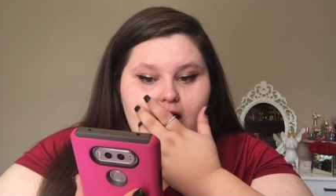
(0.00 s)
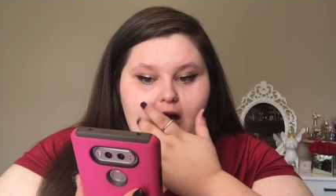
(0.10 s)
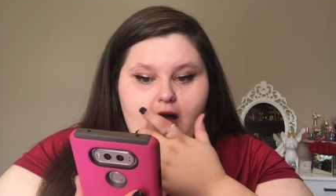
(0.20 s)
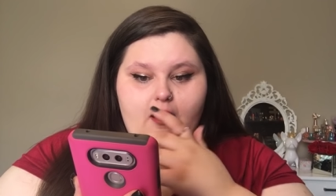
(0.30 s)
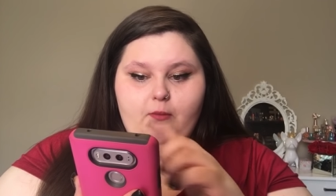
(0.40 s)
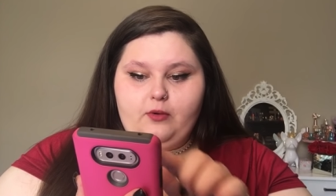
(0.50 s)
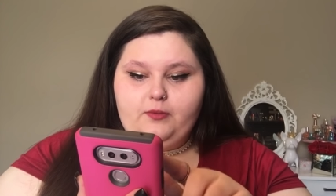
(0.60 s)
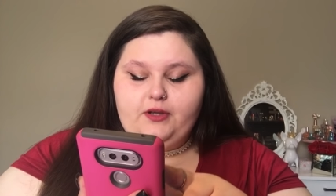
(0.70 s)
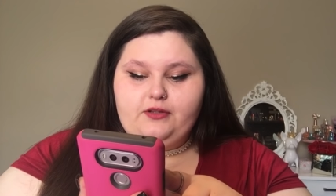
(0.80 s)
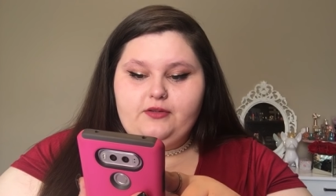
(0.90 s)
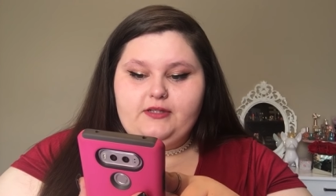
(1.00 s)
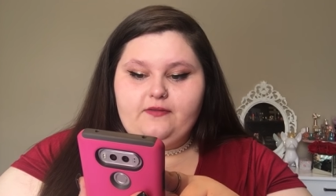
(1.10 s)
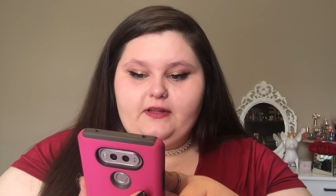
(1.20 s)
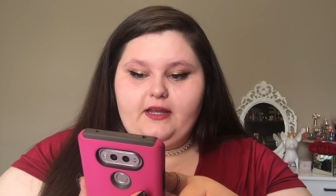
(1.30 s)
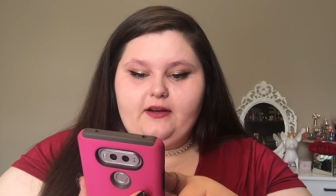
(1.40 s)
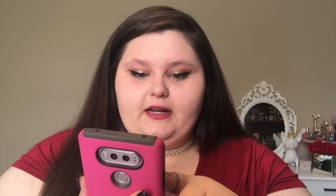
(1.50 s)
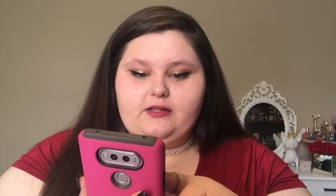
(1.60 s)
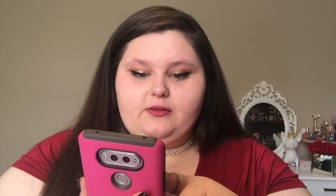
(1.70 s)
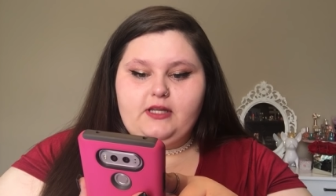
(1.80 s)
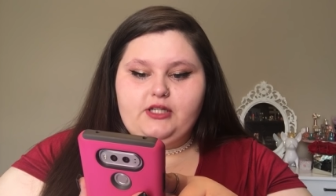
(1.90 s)
Um, what will you do differently in your
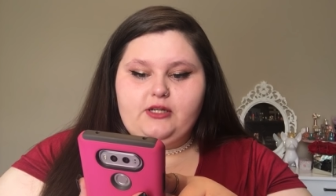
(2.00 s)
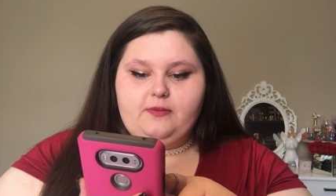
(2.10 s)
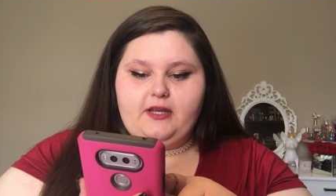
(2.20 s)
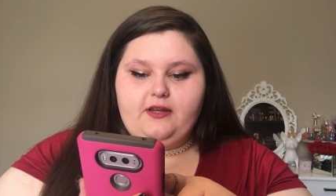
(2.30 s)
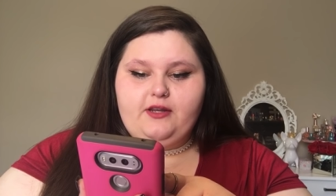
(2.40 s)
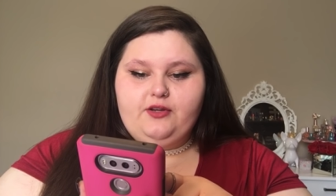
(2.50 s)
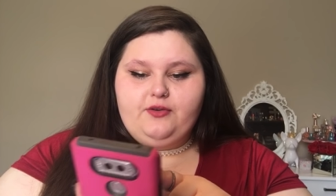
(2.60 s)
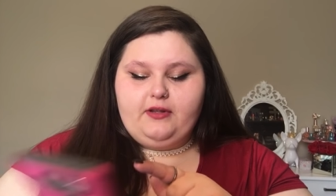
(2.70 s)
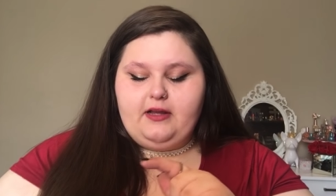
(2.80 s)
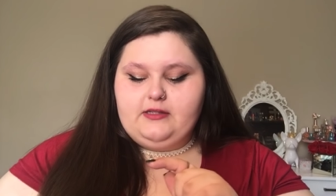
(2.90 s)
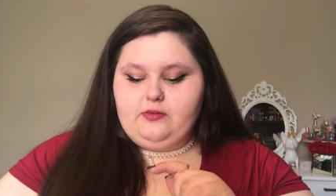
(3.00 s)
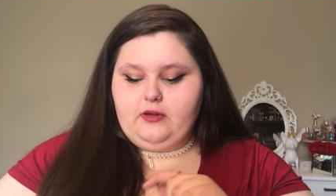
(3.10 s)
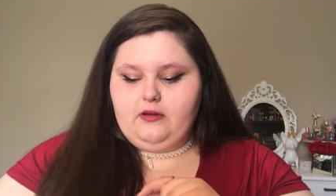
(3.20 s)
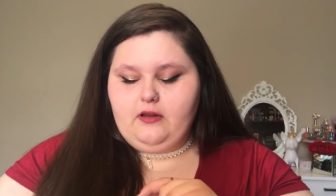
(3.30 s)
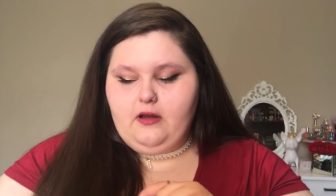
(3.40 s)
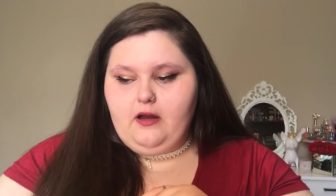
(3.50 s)
next relationship that you didn't do in your last one?